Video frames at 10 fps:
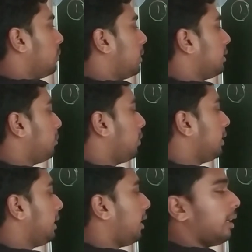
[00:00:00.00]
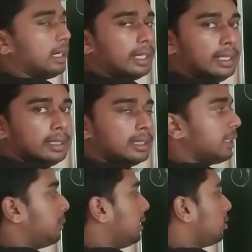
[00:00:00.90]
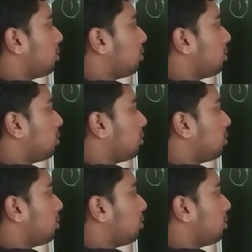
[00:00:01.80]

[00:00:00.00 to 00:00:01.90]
For example, here 8 is given,